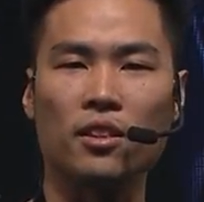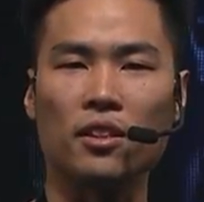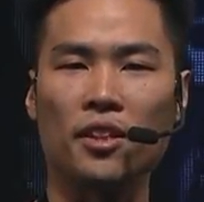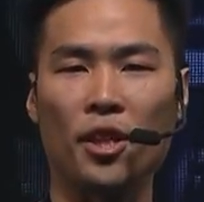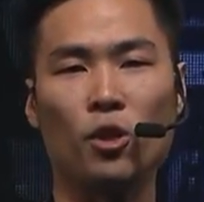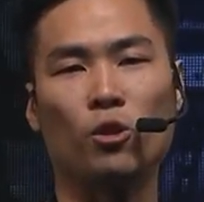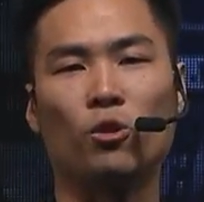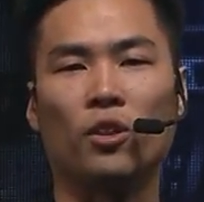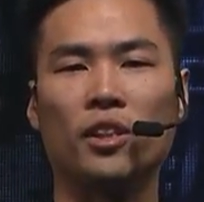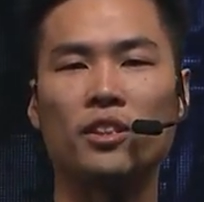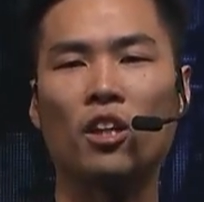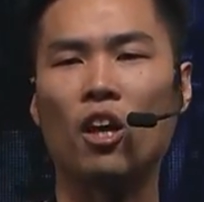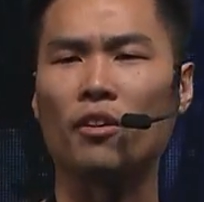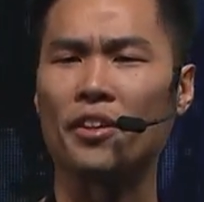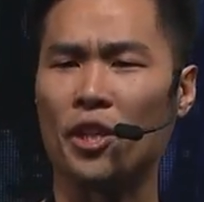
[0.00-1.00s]
new is
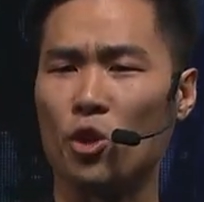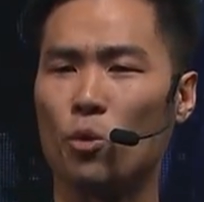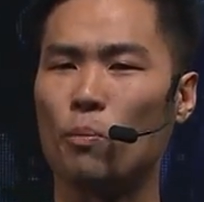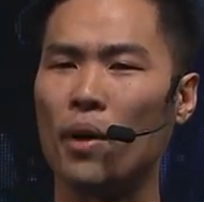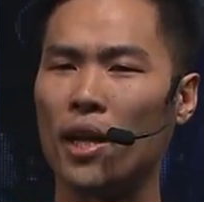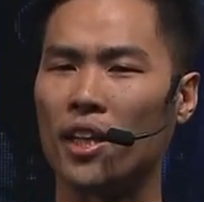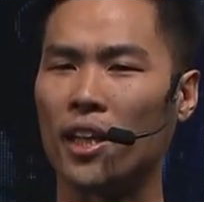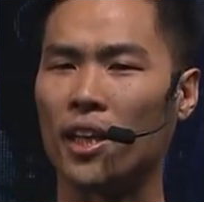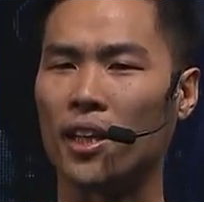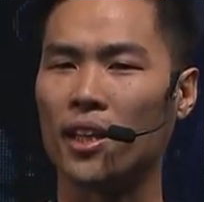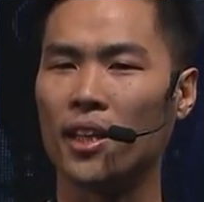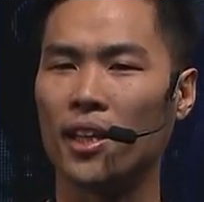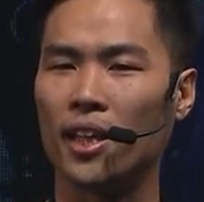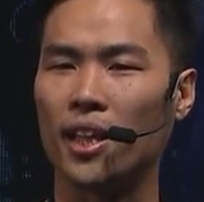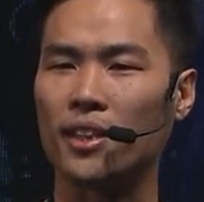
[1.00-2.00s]
called new money.
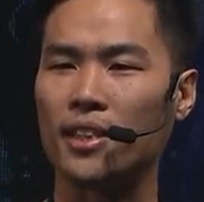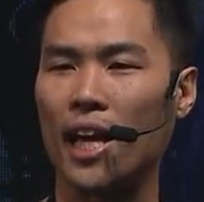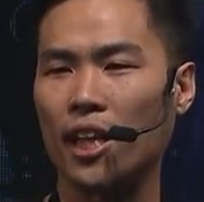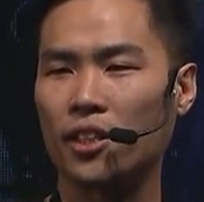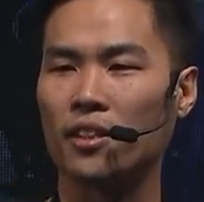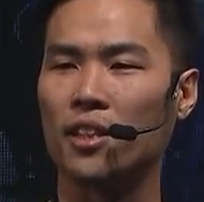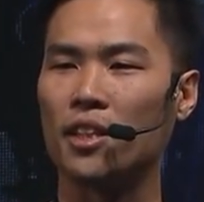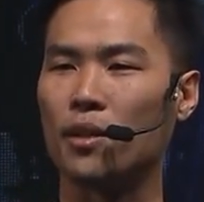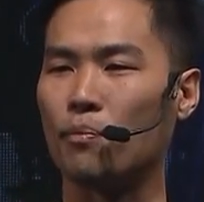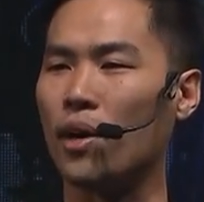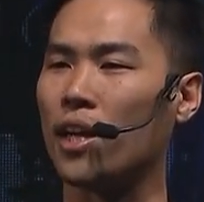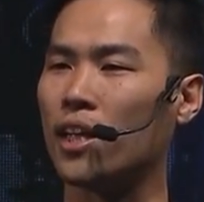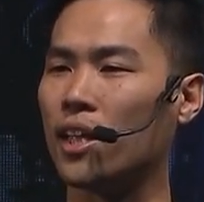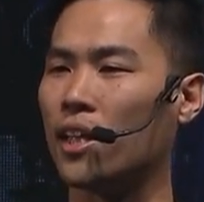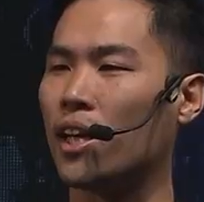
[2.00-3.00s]
It's actually the
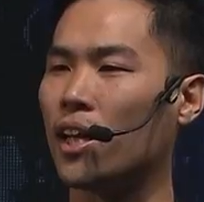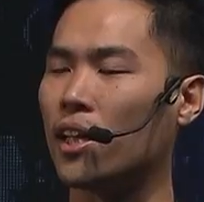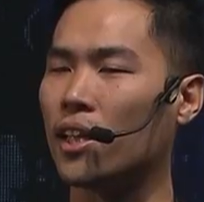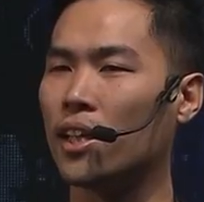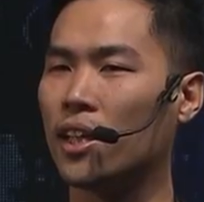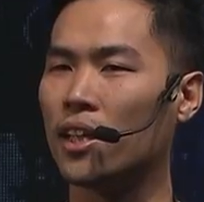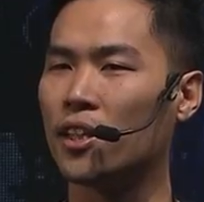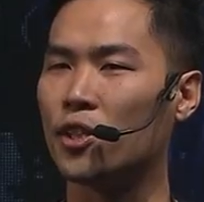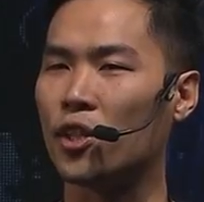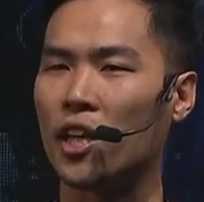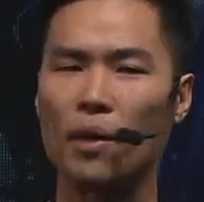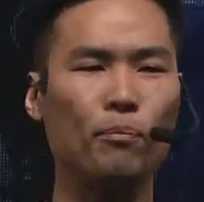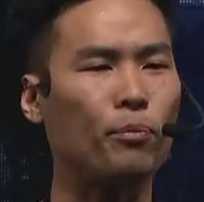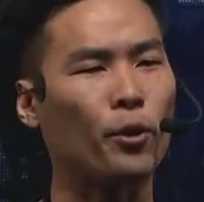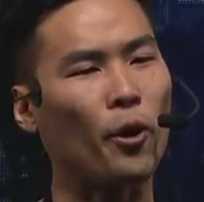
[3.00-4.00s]
money that you
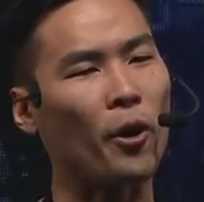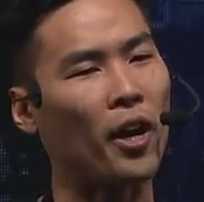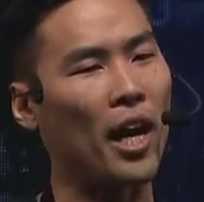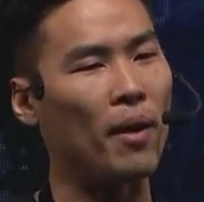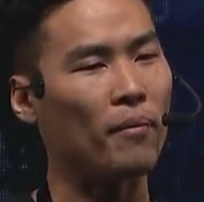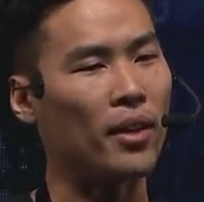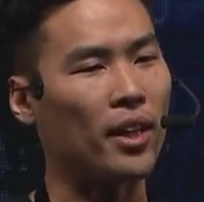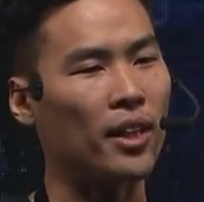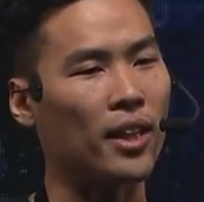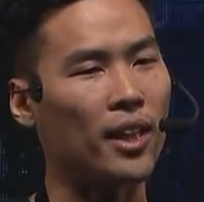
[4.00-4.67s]
can program it.